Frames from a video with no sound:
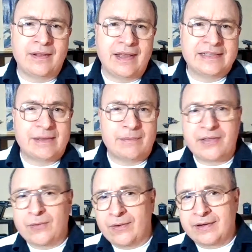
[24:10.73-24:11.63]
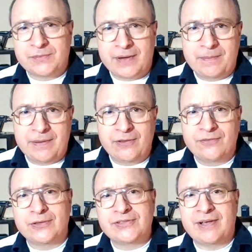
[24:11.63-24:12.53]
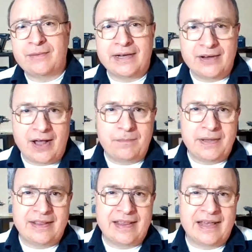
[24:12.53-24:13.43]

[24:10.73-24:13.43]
like, some of their organs might be youthful, some might not be.